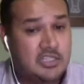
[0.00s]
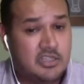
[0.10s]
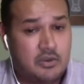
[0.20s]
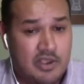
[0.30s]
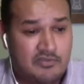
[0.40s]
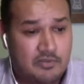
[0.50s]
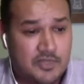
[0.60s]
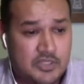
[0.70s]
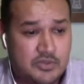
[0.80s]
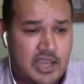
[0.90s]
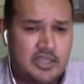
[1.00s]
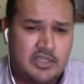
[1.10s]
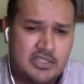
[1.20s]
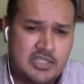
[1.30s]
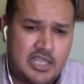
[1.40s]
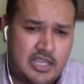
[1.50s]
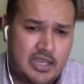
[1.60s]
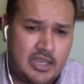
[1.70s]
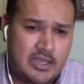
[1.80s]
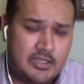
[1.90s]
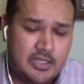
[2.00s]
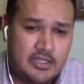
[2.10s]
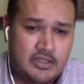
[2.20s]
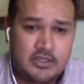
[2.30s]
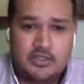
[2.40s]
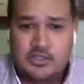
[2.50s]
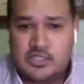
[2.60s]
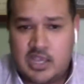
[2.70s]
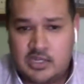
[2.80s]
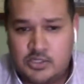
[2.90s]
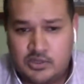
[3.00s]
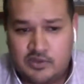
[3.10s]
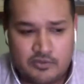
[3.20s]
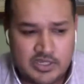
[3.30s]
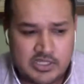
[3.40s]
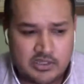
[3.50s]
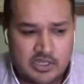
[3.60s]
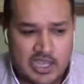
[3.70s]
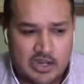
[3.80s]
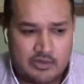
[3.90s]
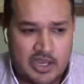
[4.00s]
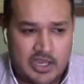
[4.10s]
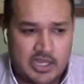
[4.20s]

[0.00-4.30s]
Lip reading: took away from this, right? There's kind of two different ways to look at it, right?